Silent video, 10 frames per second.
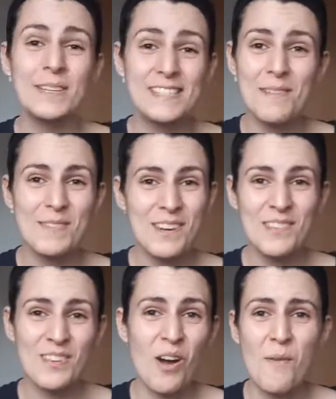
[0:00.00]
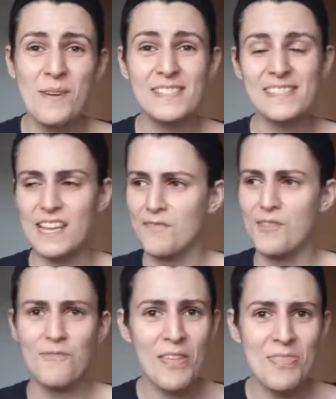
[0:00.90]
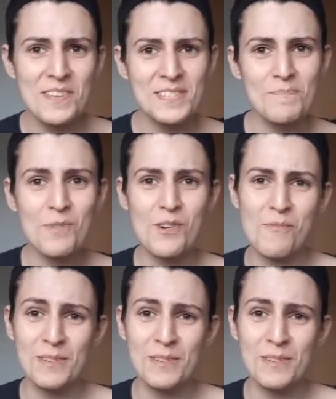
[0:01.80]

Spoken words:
Please let me know in the comments if you've read this book.